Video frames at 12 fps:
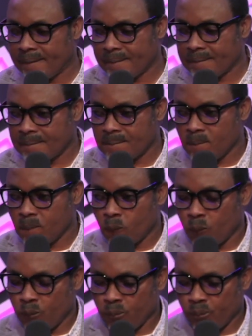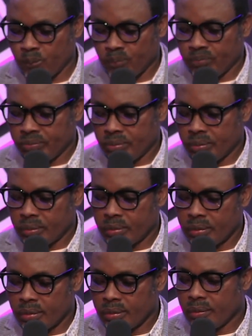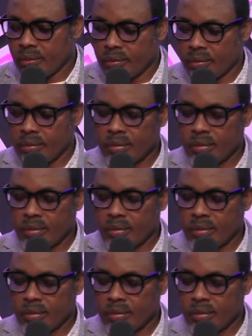[no speech]